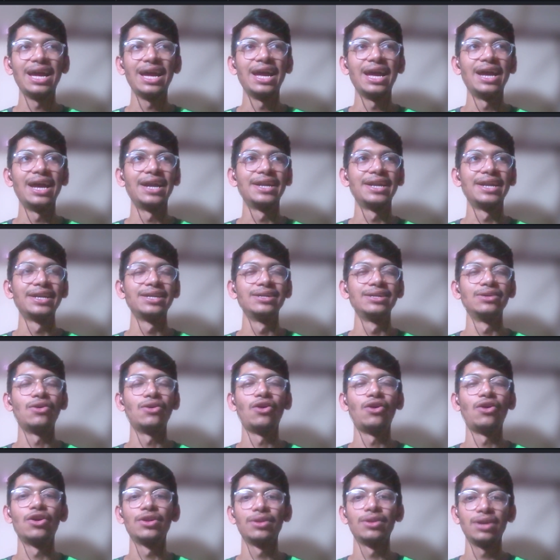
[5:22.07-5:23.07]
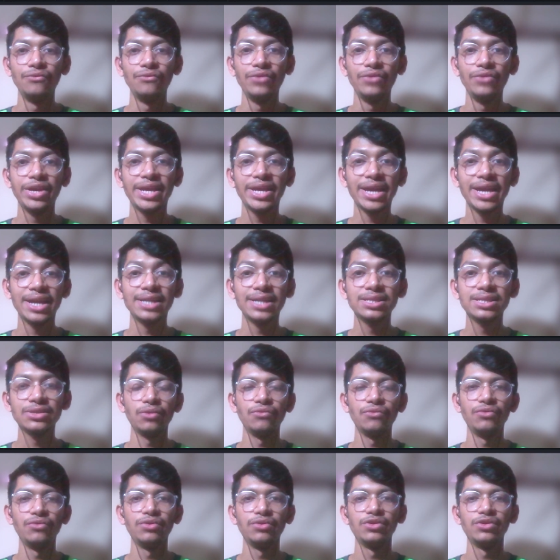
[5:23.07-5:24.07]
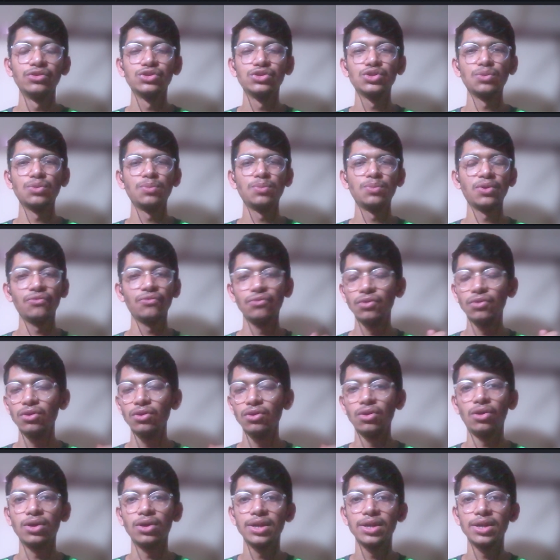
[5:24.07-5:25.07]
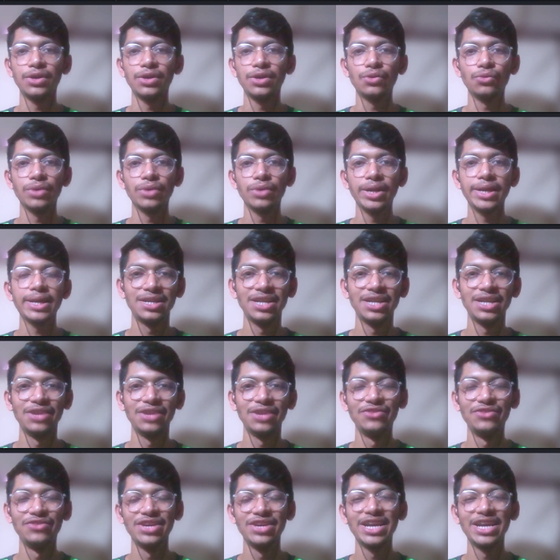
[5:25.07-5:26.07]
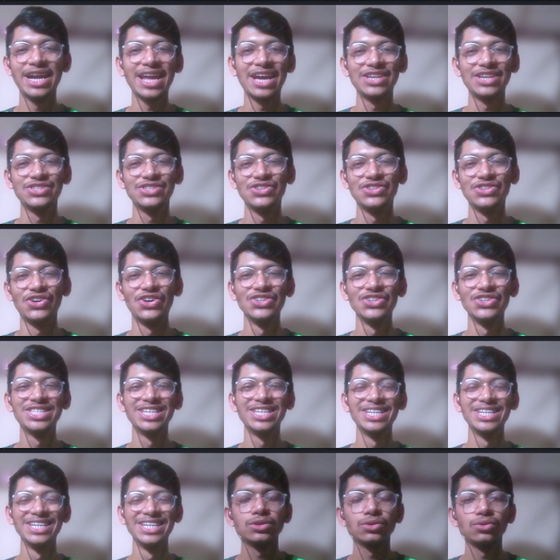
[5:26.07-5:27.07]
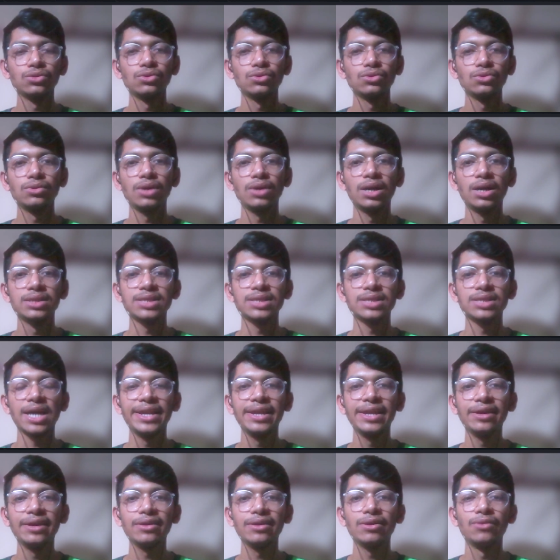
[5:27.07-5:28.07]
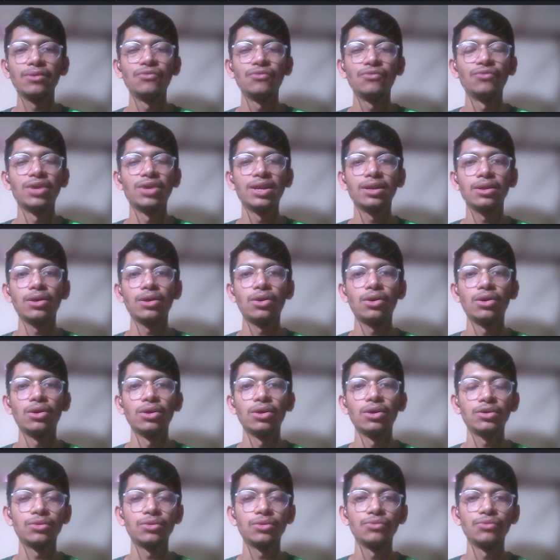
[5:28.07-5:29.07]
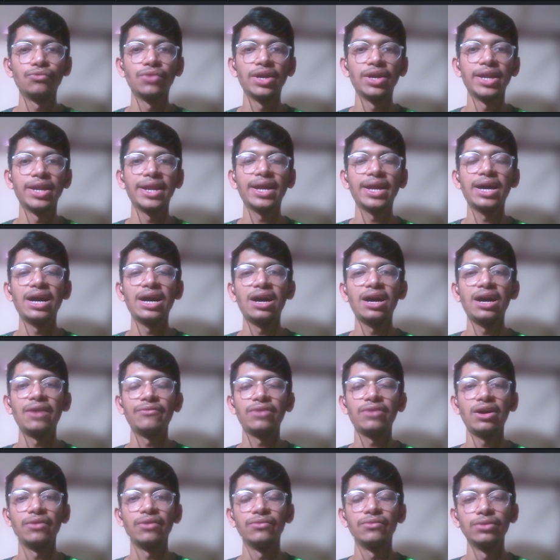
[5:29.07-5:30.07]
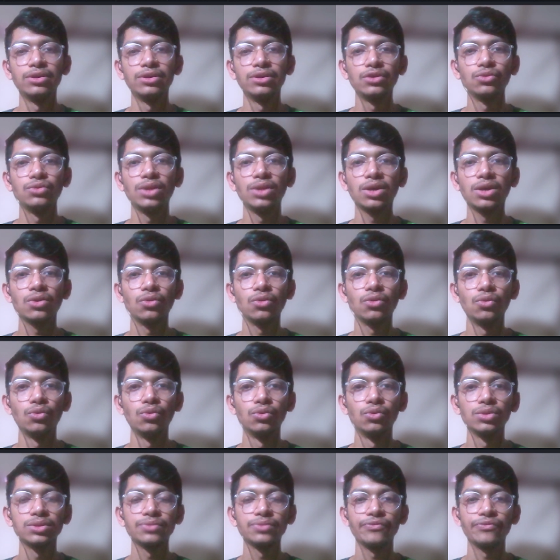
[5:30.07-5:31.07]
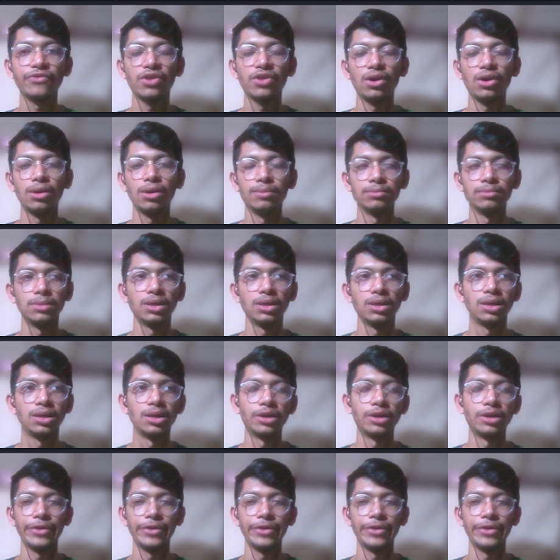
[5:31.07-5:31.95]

And uh, on weekends we used to put full on into it till we get exhausted. So assigning a one hour to one and a half hour to the course from the